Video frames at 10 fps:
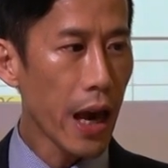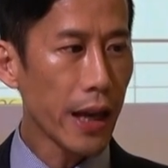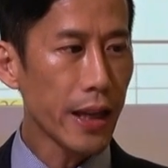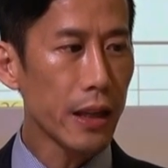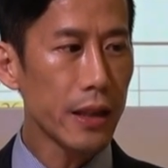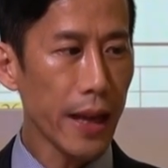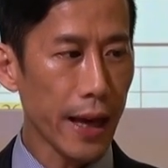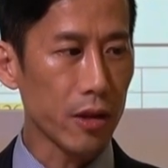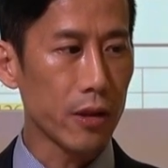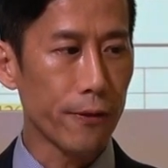And then
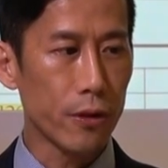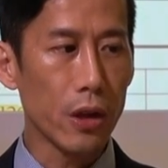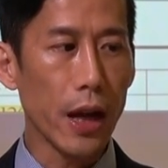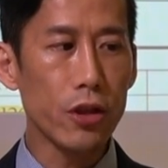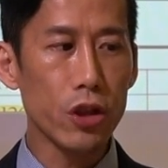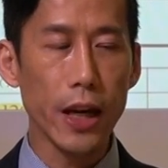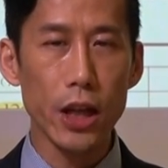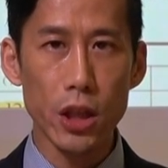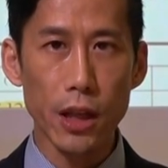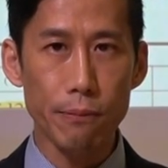next, for your
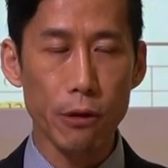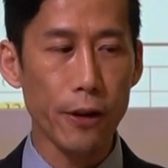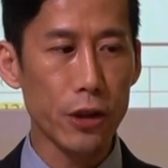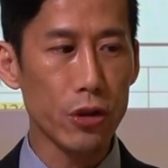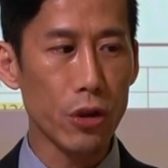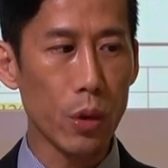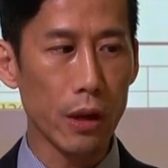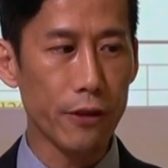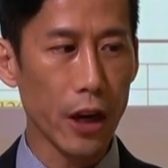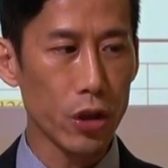education and professional
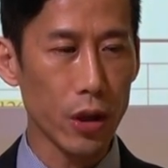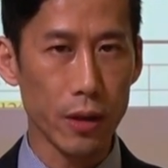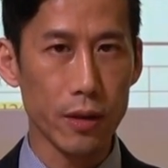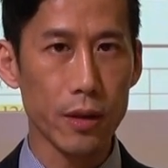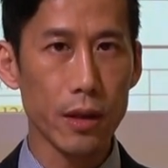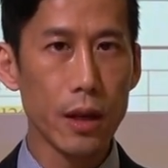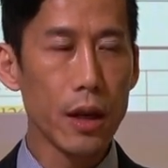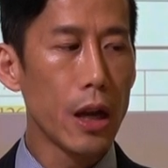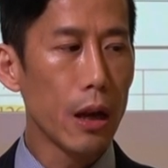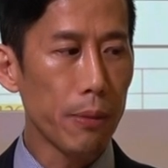qualifications,
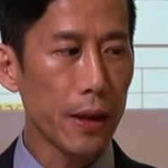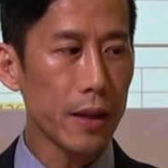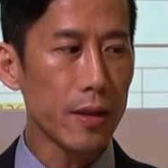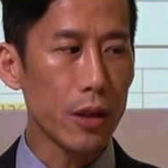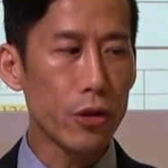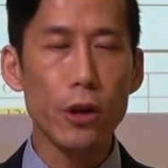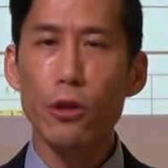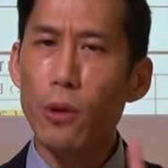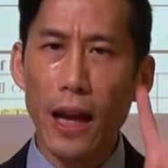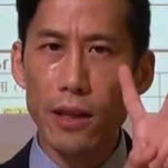please insert
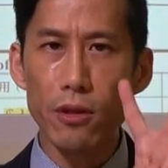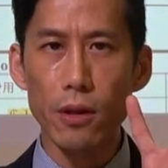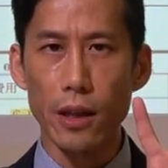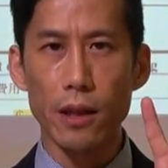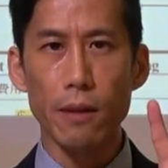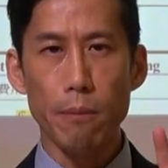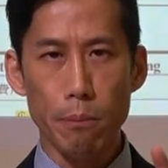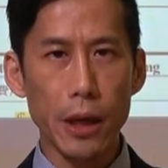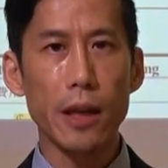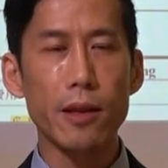2 lines only.
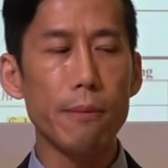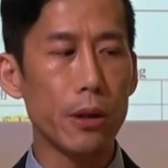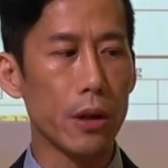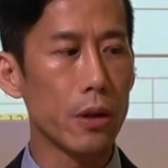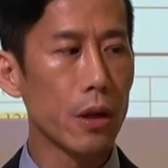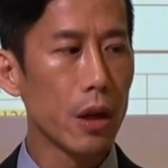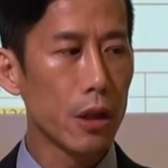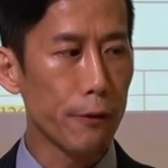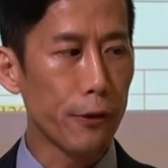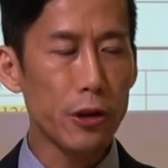Make it simple.
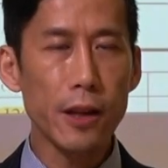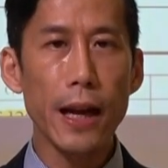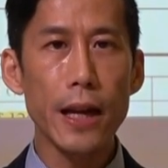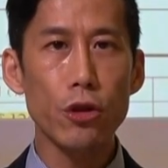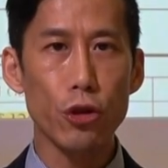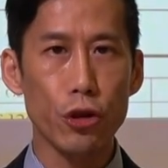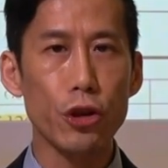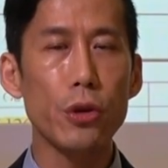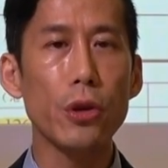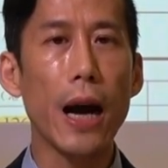The first line should
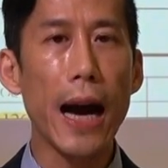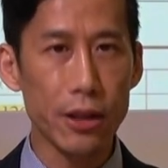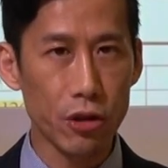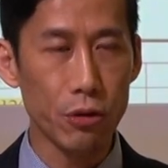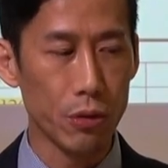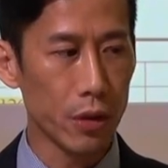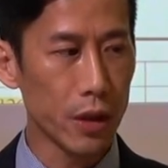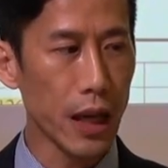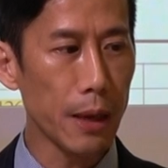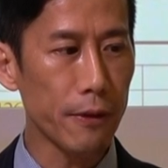show your high school,
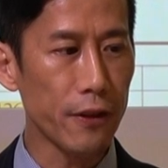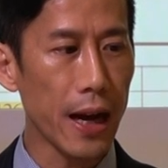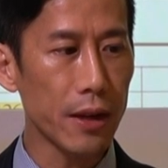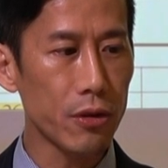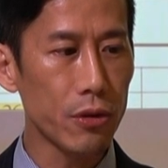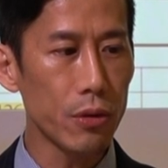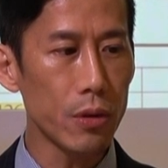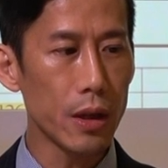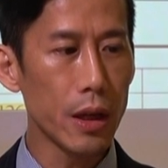name of the high school,